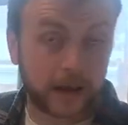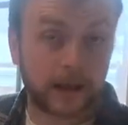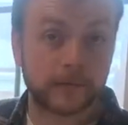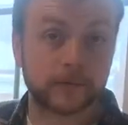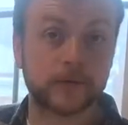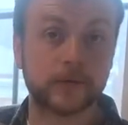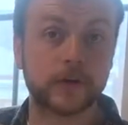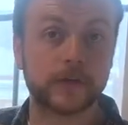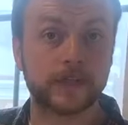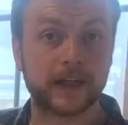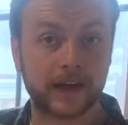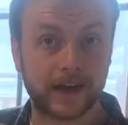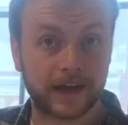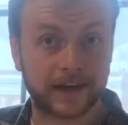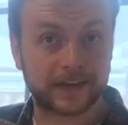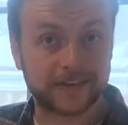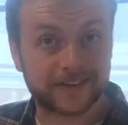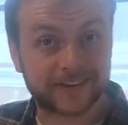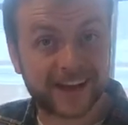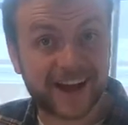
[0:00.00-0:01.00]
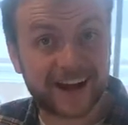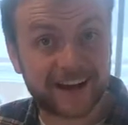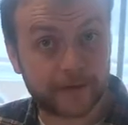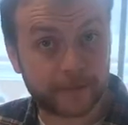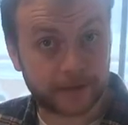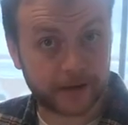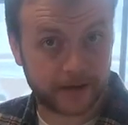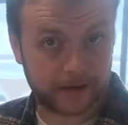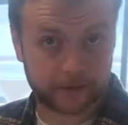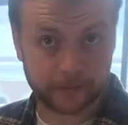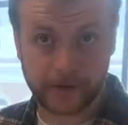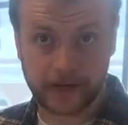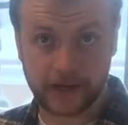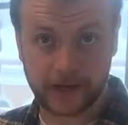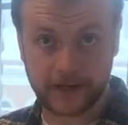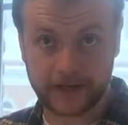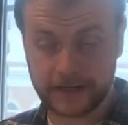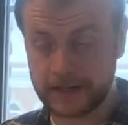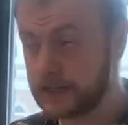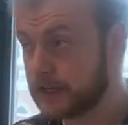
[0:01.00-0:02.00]
I'm doing that, I need to caramelize my
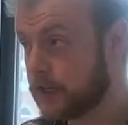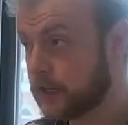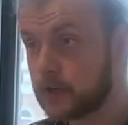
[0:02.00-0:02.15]
honey.